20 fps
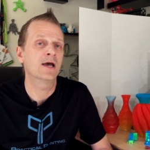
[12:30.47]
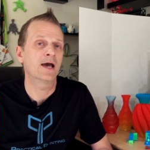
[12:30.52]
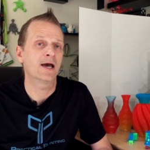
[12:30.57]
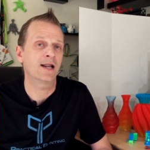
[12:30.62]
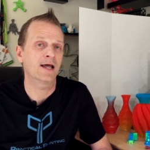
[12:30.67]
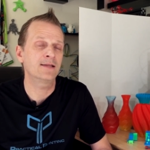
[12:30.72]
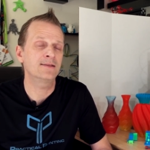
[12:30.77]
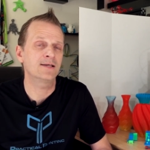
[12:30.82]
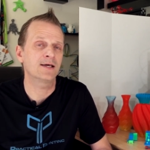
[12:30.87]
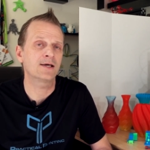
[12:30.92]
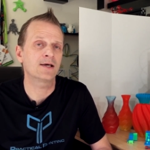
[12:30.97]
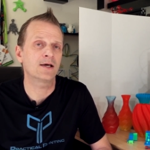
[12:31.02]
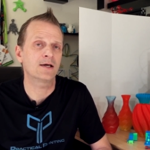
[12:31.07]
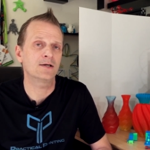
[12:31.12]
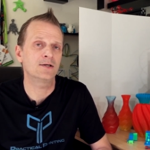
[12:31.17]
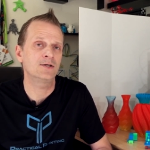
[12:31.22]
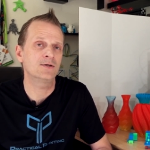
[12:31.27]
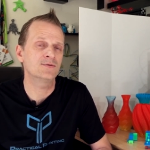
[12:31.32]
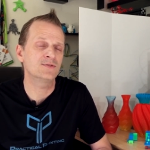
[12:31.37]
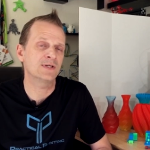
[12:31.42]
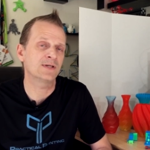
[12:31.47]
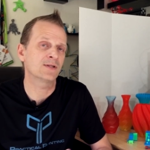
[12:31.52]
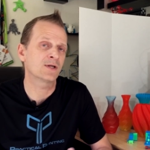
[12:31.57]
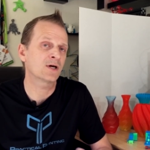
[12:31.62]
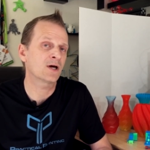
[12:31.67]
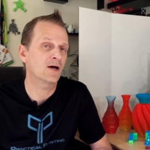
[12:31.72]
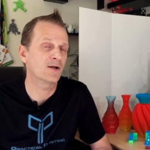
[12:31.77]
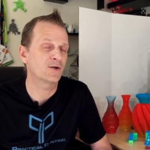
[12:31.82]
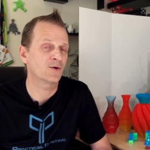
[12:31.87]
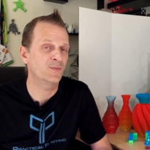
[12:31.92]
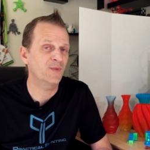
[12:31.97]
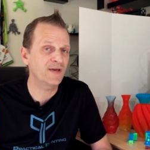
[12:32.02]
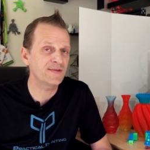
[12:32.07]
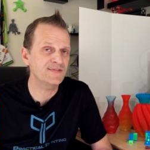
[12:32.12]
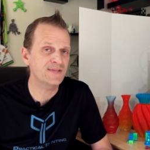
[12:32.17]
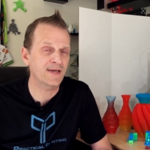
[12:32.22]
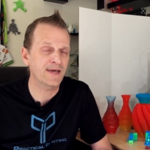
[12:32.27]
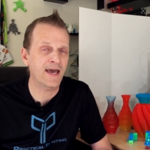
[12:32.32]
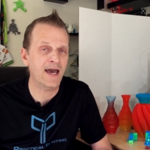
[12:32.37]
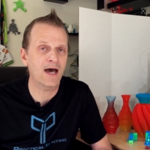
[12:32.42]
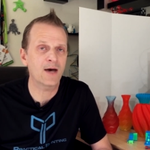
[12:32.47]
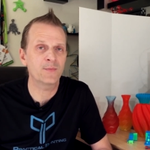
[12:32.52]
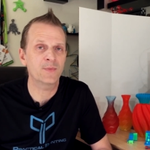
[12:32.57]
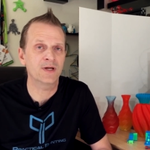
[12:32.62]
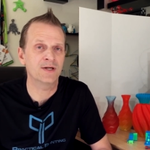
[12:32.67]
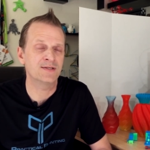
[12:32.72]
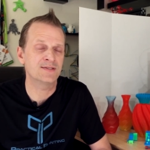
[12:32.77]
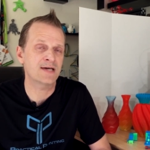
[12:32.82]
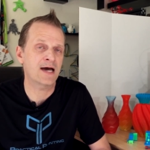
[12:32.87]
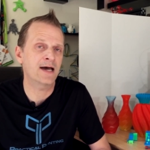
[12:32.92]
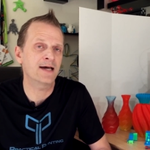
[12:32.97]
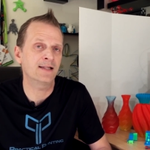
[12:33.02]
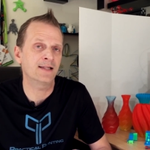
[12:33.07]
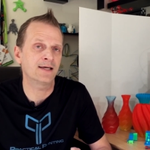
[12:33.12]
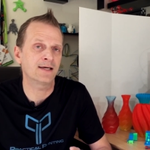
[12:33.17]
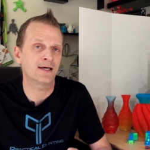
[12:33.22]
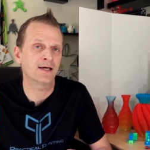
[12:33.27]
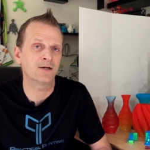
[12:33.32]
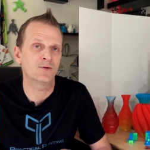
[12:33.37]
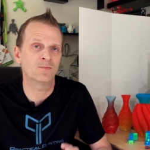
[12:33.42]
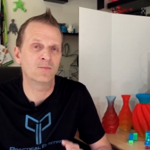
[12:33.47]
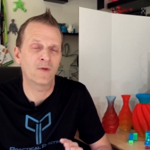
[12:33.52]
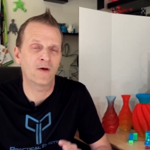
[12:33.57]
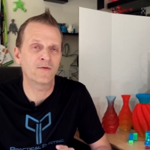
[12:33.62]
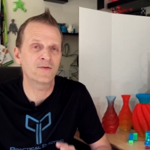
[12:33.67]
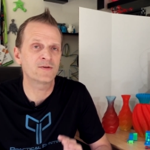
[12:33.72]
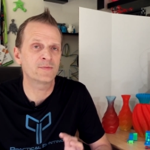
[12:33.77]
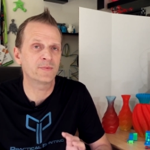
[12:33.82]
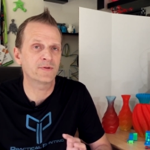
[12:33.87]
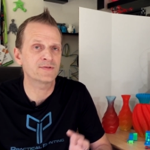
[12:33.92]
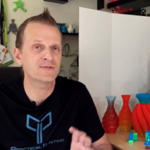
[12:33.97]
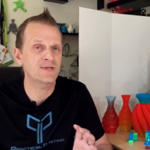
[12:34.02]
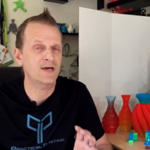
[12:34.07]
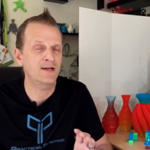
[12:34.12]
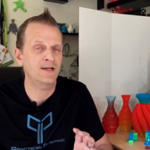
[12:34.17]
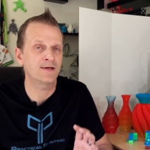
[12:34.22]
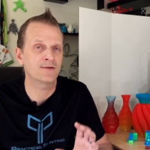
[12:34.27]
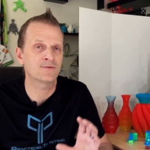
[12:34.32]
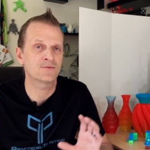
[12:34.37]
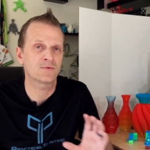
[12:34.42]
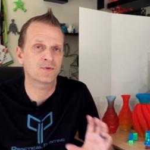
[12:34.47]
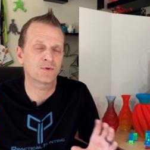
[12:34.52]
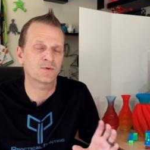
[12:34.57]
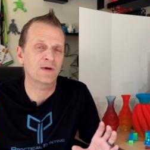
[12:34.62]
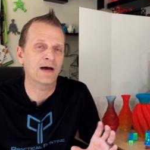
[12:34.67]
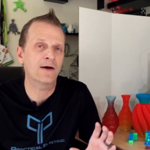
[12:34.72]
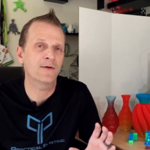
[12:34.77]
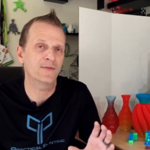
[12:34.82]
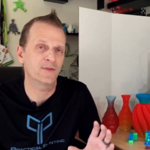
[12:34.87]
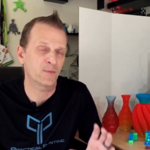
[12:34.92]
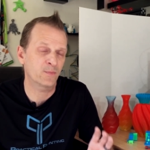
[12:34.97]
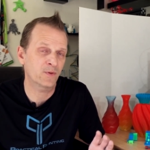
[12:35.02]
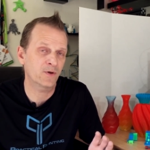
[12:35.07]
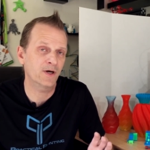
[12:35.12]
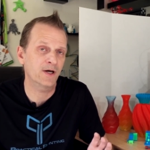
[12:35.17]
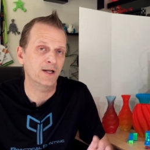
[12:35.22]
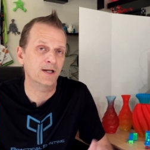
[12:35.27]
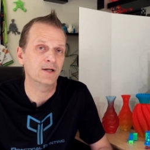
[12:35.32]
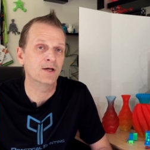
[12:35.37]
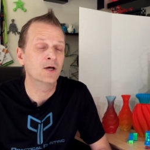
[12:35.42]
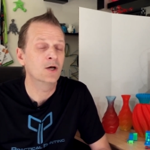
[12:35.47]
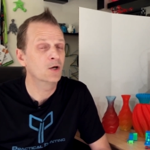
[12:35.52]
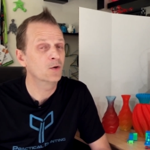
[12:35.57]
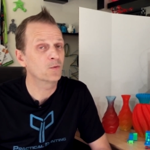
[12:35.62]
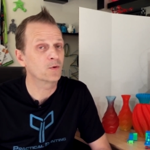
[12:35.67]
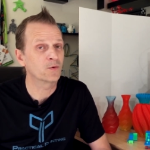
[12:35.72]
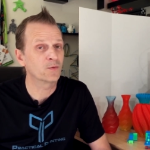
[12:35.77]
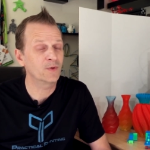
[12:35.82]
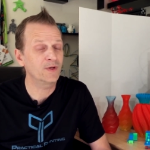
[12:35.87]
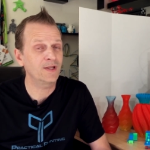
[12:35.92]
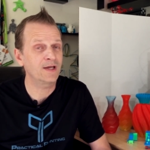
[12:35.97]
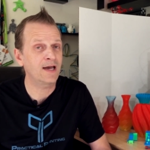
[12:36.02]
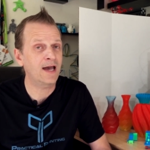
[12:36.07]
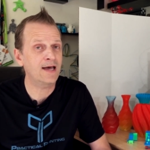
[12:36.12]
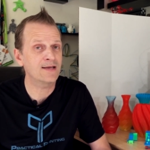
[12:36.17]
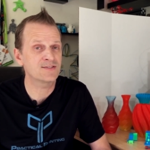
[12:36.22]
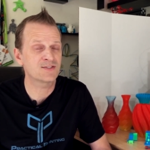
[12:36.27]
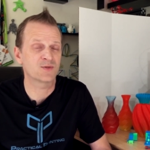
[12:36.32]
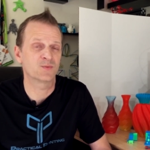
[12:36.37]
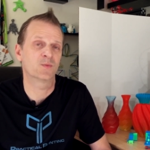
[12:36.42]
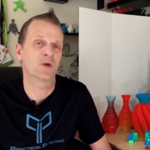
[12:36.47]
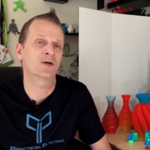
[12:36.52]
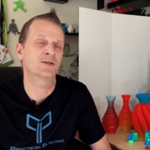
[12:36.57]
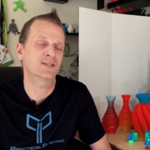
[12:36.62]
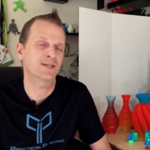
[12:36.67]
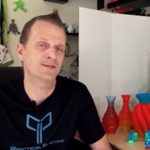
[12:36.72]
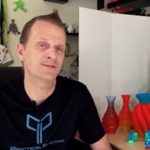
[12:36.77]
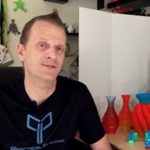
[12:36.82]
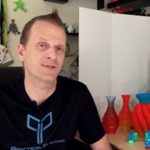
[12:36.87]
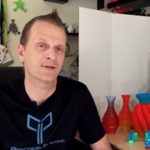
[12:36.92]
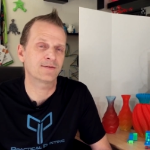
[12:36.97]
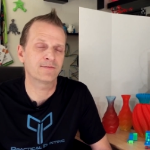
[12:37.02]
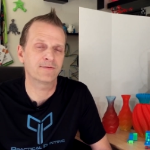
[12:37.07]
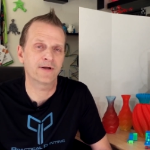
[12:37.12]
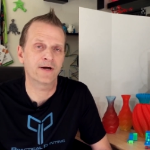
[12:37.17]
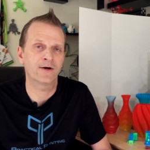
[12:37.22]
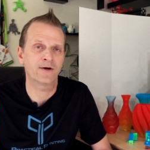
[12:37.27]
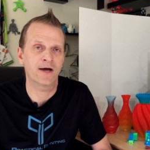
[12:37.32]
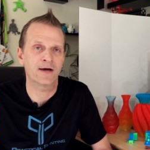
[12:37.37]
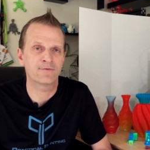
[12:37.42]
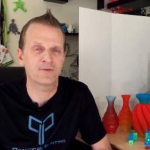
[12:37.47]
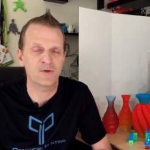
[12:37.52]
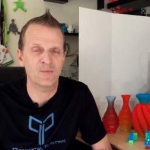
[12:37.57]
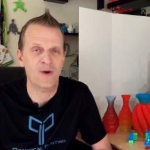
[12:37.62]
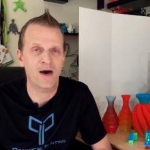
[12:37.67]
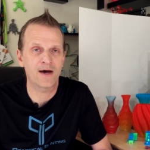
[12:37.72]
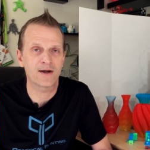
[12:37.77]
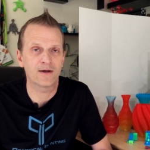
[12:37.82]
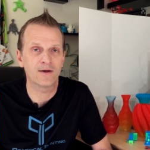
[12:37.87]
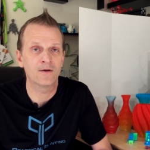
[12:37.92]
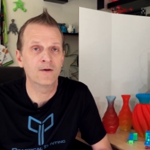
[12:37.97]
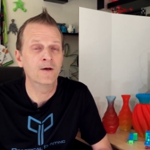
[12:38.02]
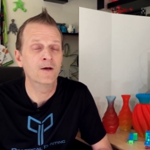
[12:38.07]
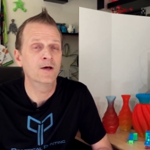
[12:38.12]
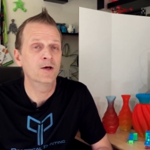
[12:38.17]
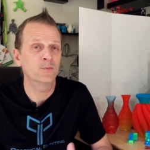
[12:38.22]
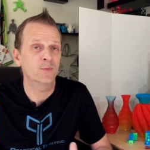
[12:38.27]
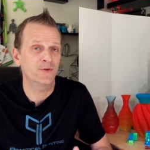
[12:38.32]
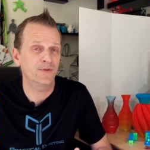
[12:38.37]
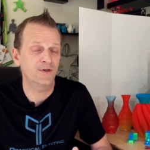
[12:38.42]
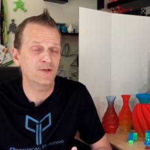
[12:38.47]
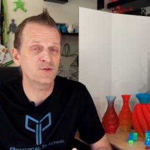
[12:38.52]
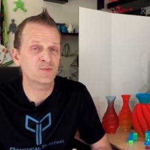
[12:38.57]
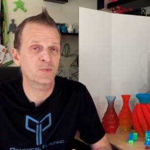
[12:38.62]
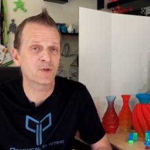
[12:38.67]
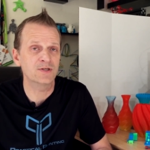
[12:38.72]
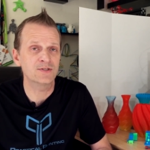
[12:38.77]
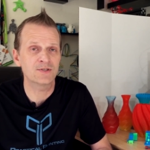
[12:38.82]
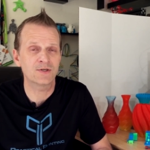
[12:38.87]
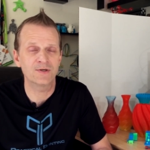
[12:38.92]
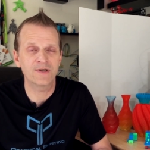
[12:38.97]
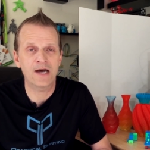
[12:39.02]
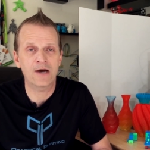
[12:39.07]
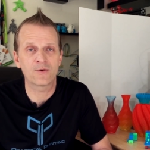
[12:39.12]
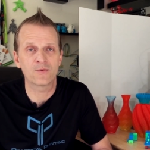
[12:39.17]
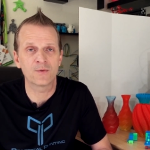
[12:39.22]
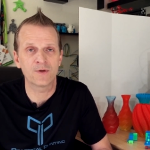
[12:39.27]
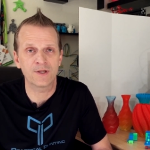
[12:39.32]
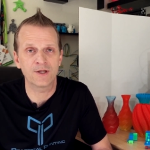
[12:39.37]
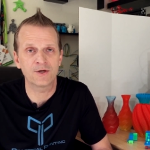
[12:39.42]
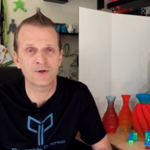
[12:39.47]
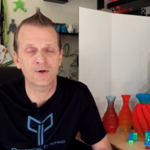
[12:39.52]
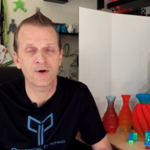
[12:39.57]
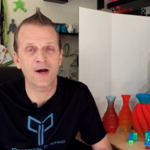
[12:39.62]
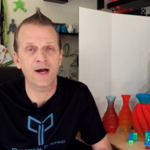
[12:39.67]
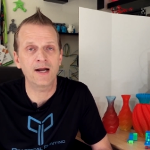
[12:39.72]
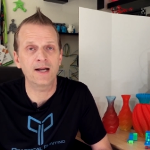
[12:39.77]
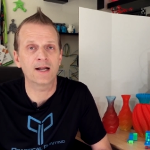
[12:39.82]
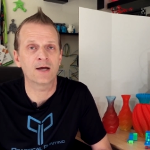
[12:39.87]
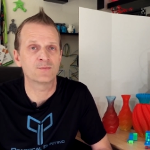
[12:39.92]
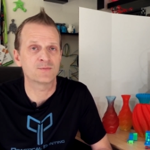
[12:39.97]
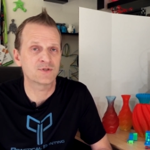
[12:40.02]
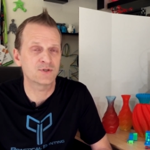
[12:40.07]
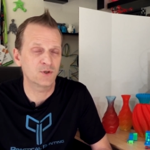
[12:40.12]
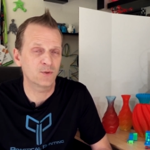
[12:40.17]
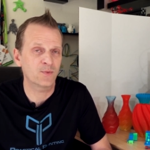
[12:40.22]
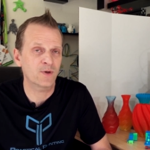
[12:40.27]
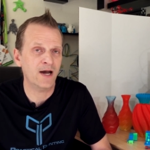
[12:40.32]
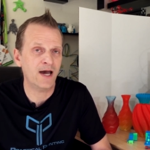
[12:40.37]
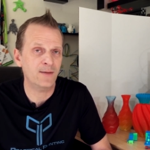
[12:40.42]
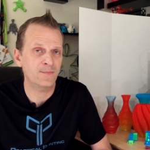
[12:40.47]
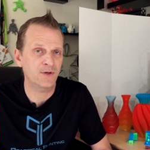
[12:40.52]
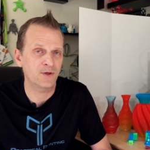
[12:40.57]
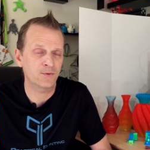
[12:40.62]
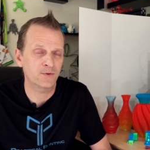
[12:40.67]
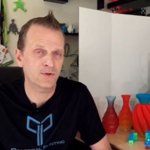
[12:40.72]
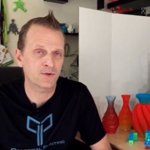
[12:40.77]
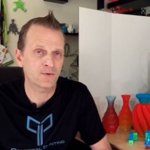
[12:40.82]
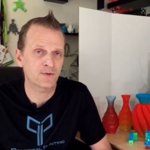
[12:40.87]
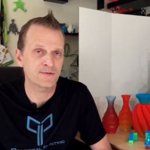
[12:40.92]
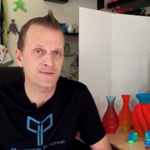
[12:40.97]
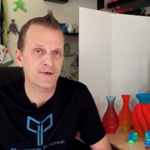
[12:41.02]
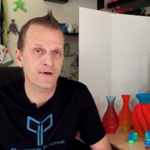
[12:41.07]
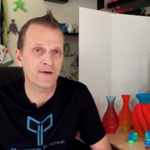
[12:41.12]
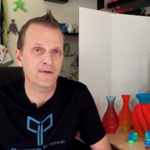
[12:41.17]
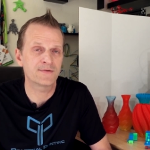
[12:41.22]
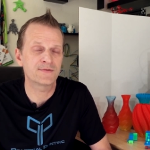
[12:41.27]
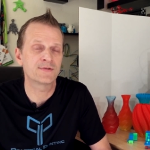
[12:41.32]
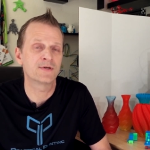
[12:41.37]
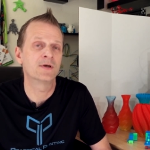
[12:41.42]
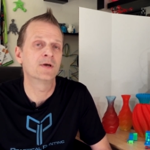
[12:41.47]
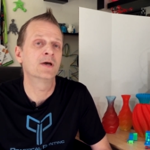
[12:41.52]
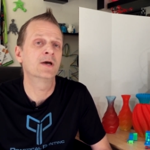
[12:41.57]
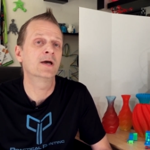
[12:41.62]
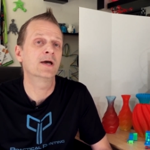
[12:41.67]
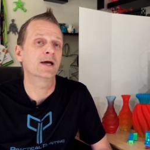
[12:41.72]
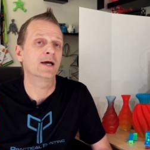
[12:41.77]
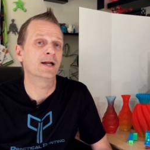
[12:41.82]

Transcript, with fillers: And I think using the color mixing app and dialing in multiple settings throughout the print would really add some artistic flair to every model. But this print turned out really great. I'm super happy with the results.